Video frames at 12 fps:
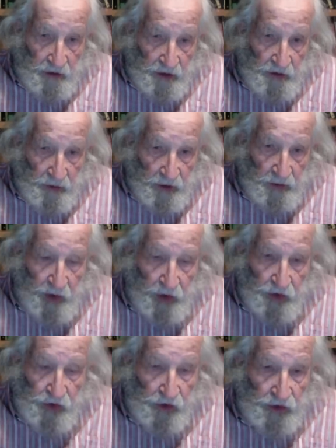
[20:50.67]
We're
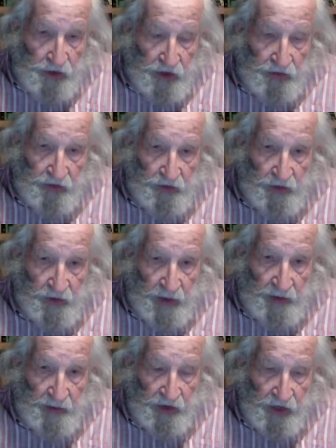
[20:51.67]
both old enough to
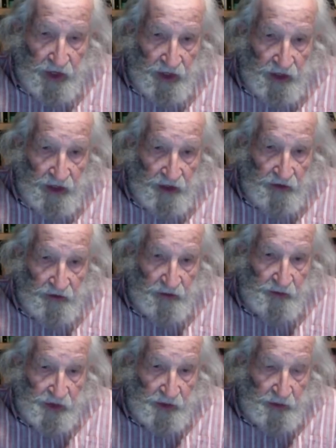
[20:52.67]
remember that
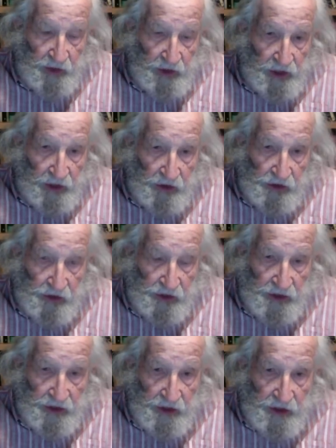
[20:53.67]
from somewhere else,
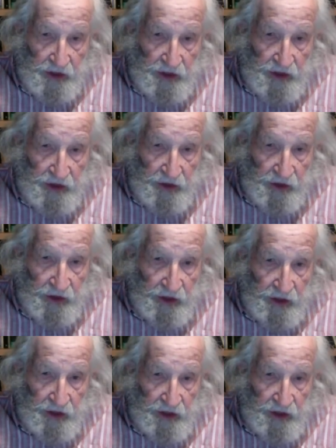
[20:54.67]
okay?